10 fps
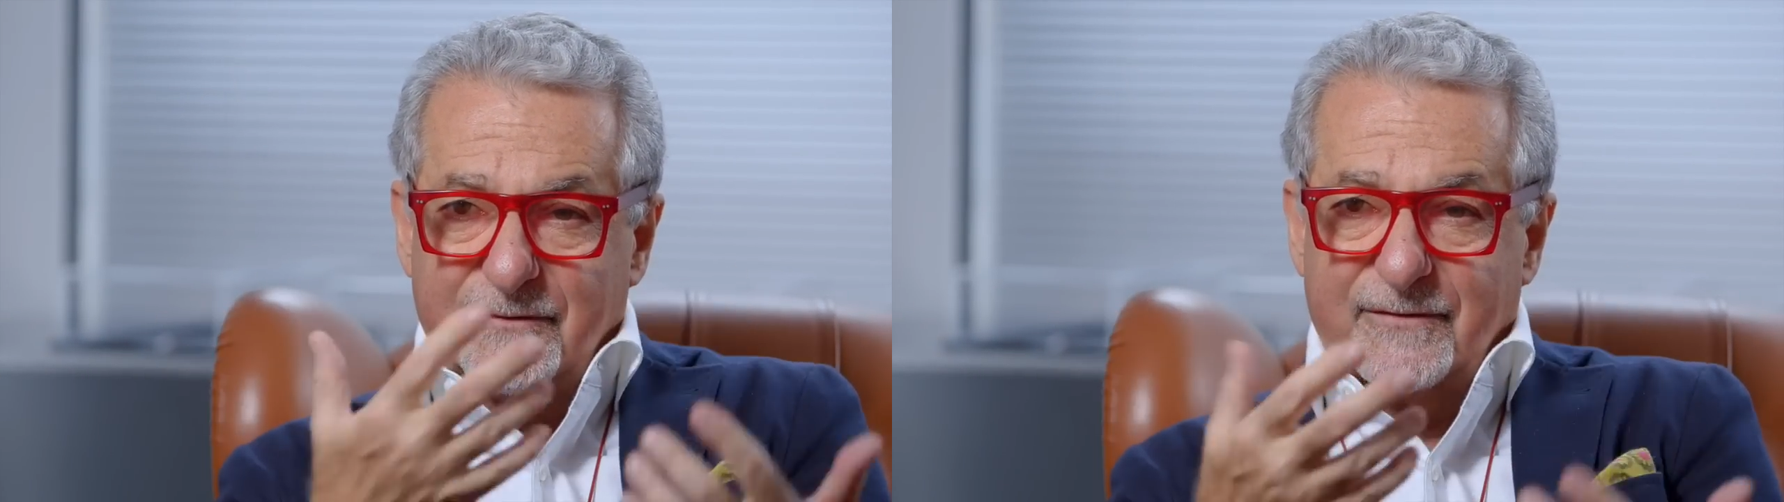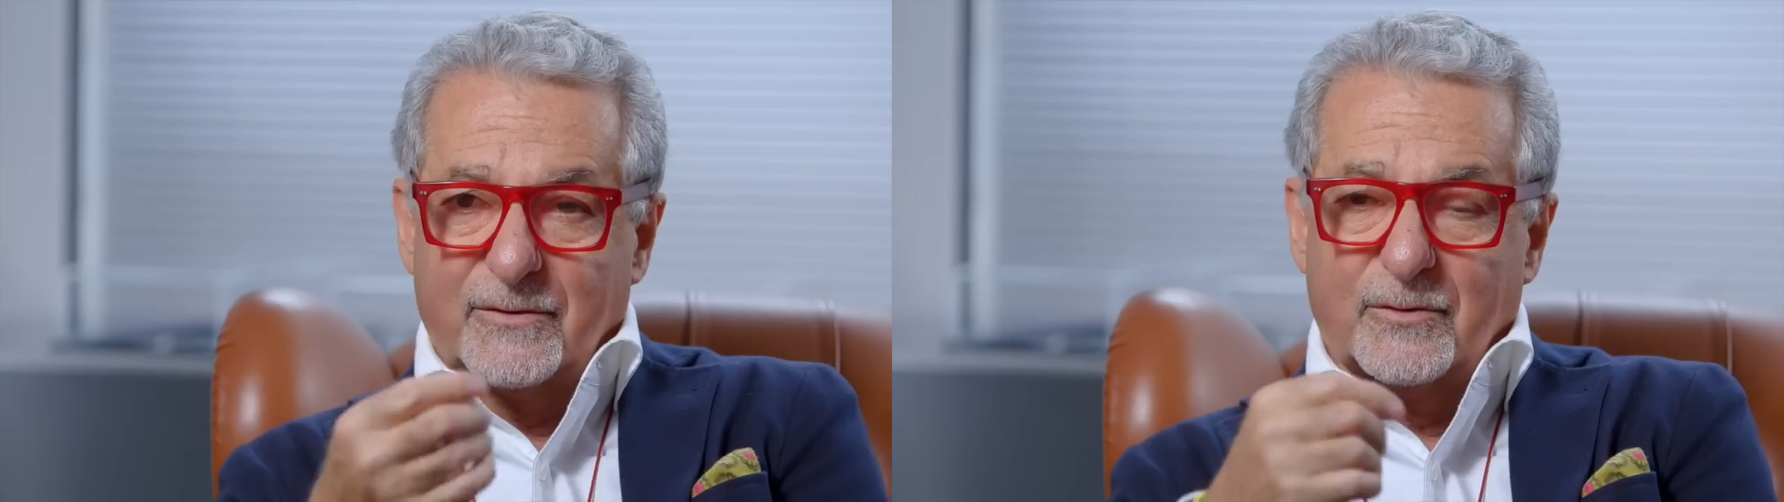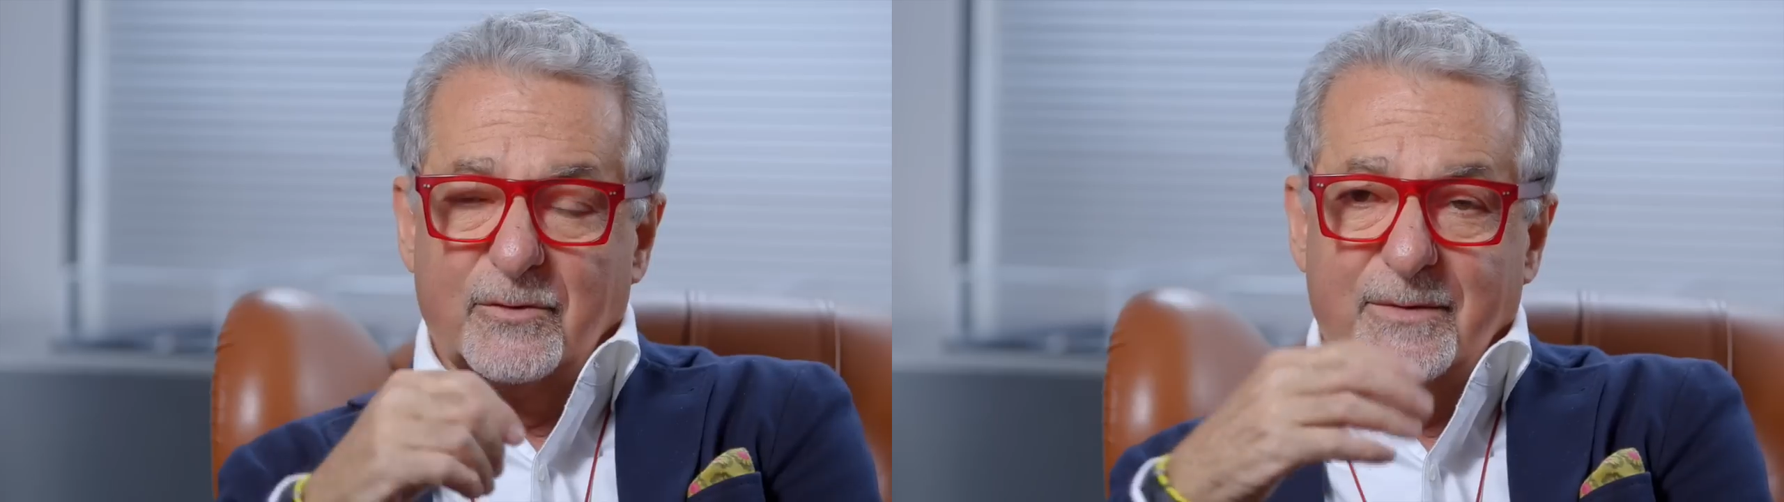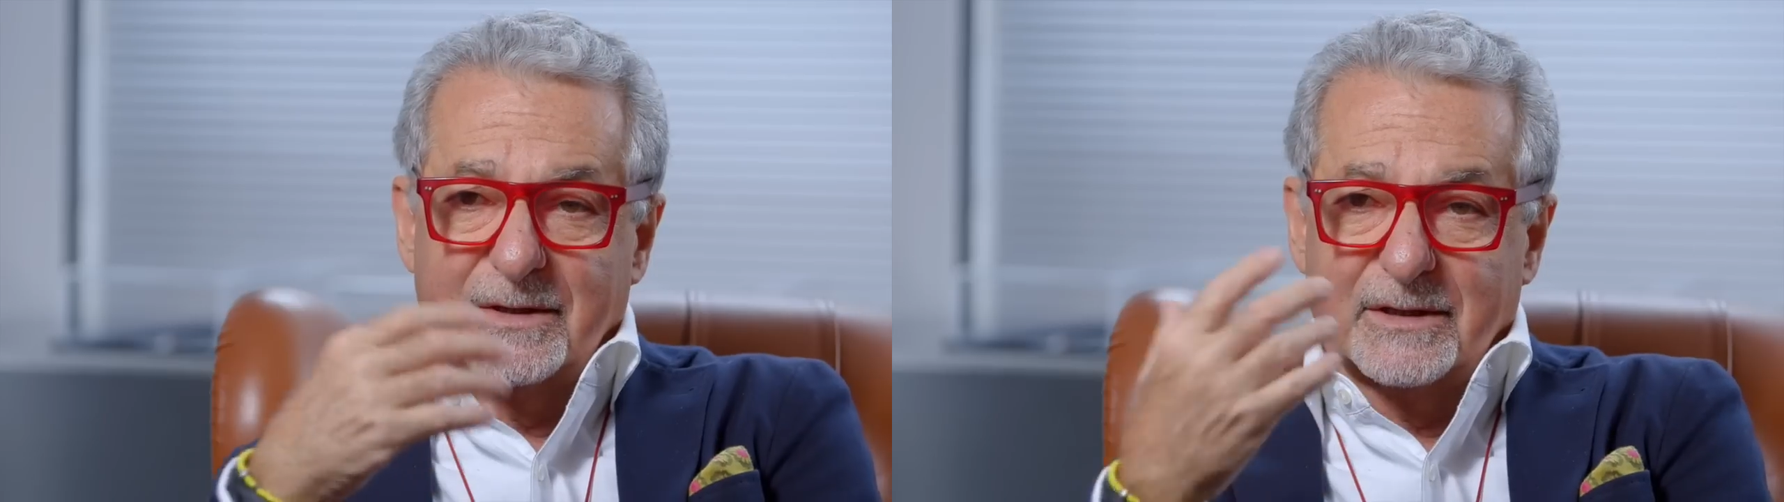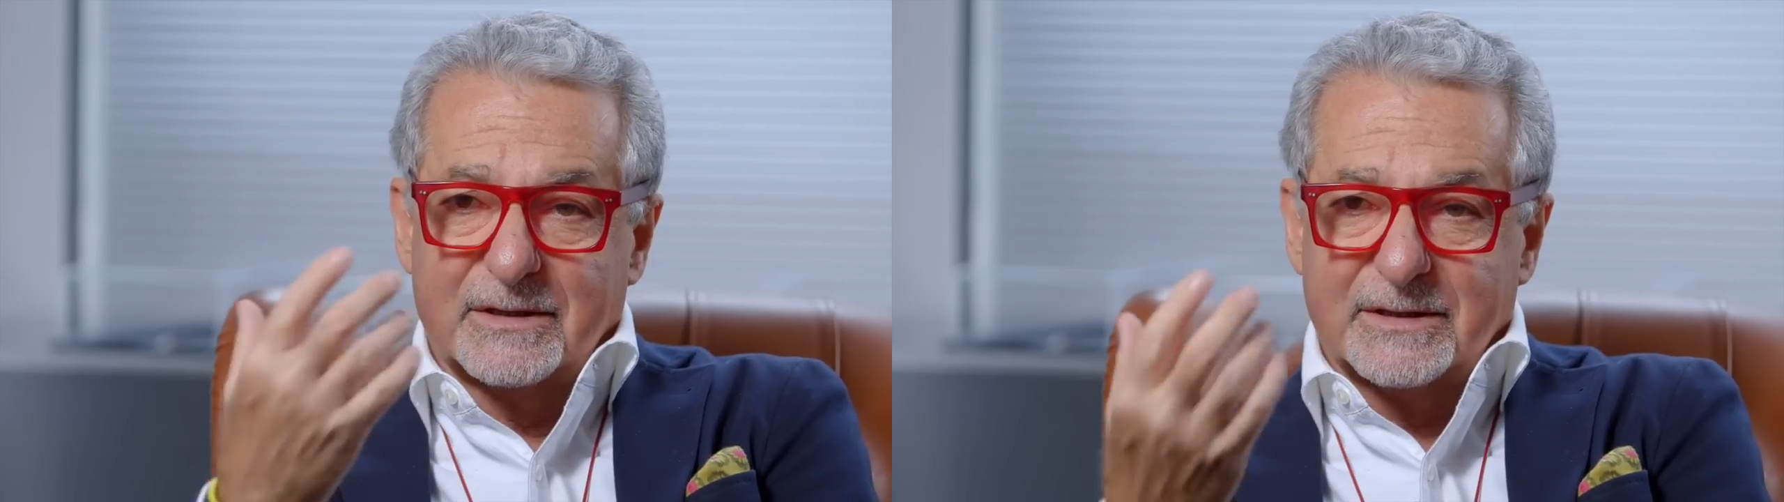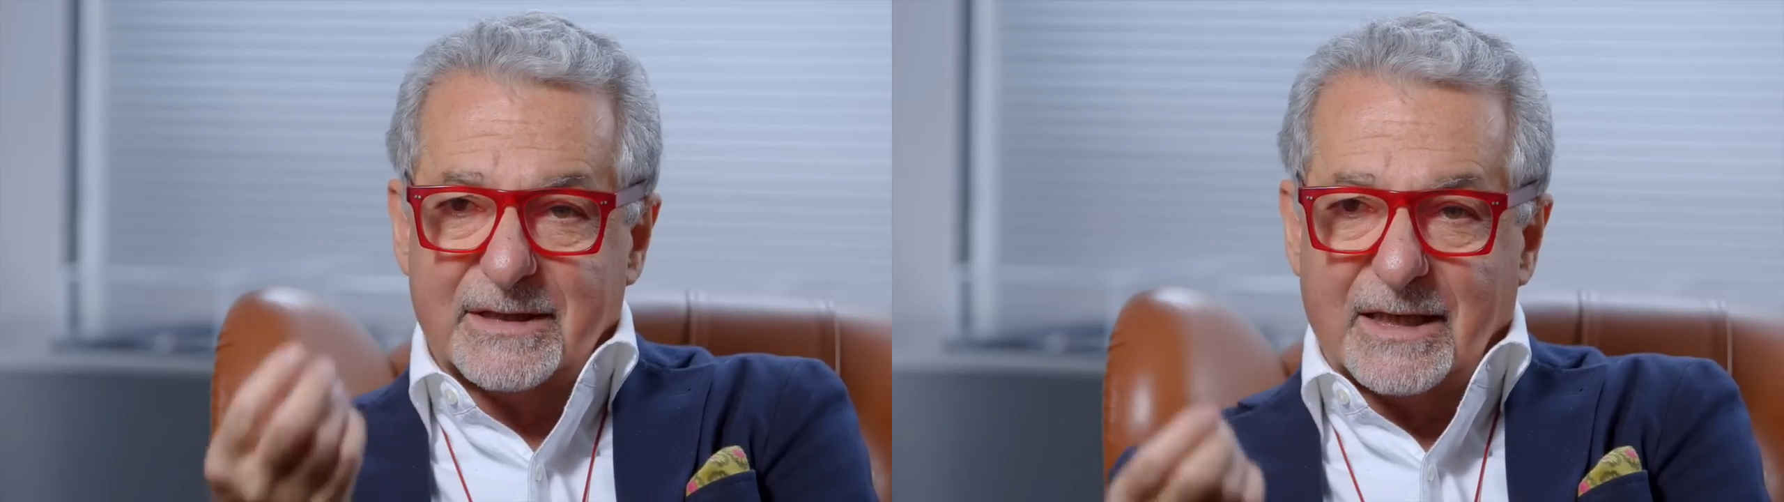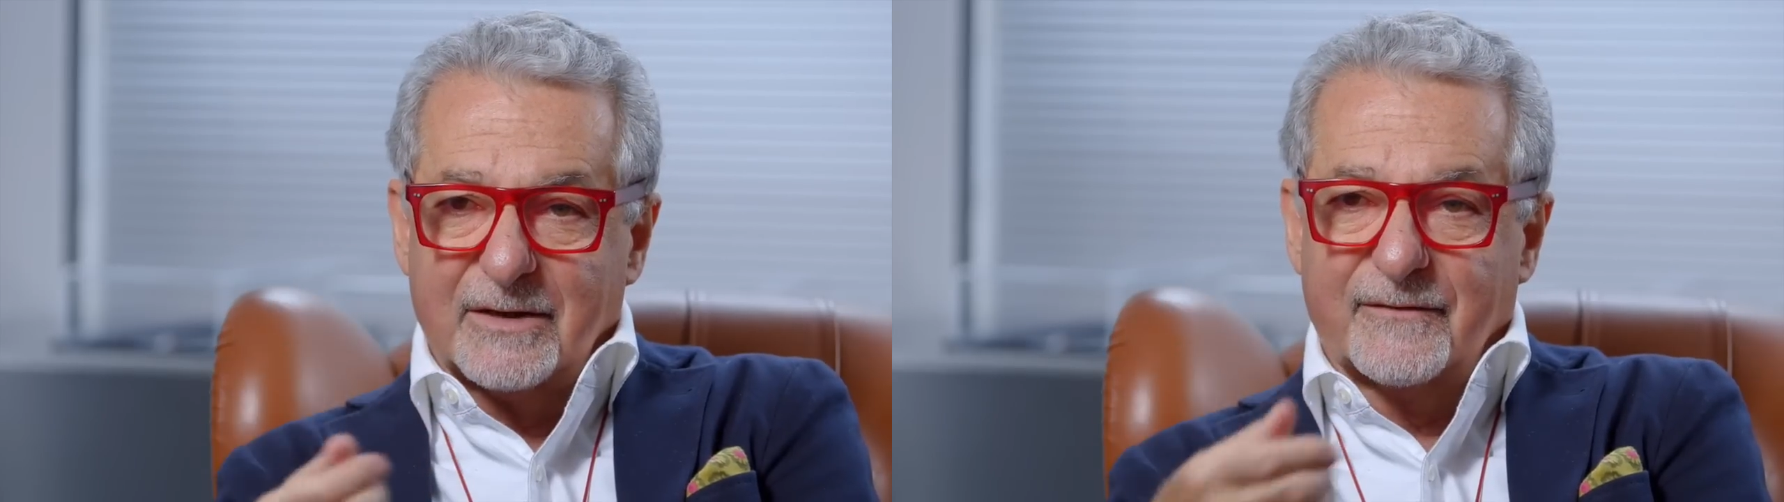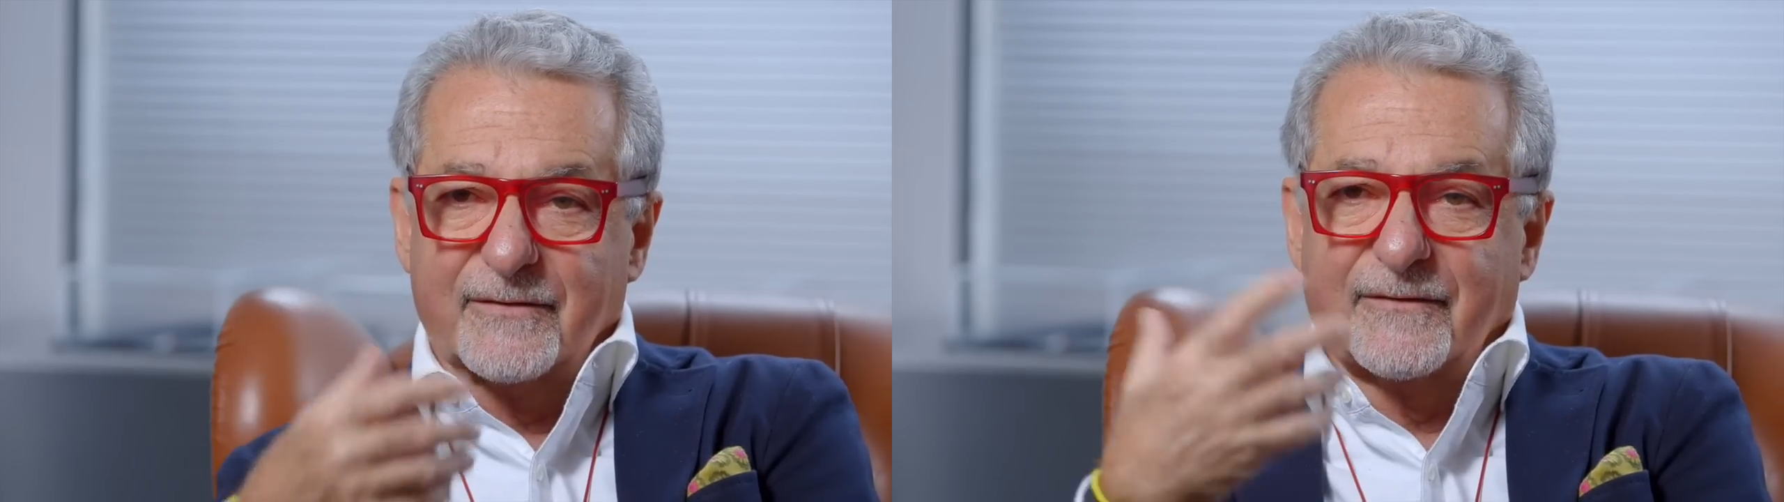of the room and the style of